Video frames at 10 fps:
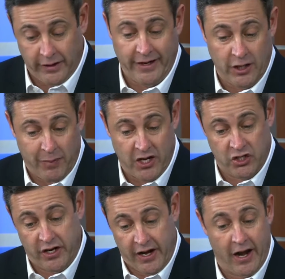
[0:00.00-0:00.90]
landing page,
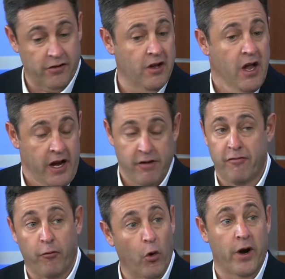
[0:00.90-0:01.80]
and it has a
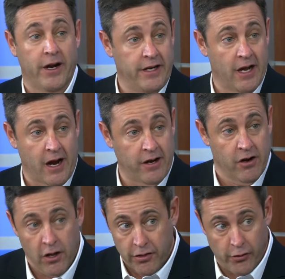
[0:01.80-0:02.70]
$499,
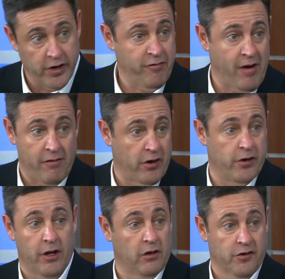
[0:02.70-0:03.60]

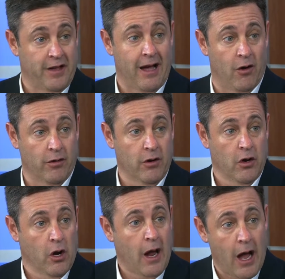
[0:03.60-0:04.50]
$3,500 down,
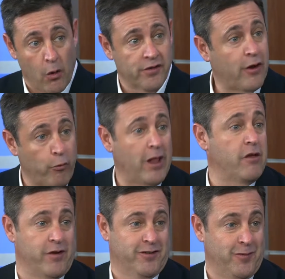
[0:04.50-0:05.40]
how is that
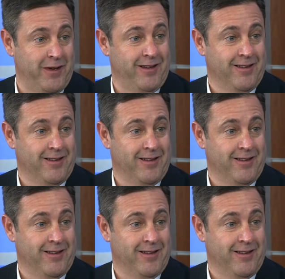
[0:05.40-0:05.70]
relevant to me?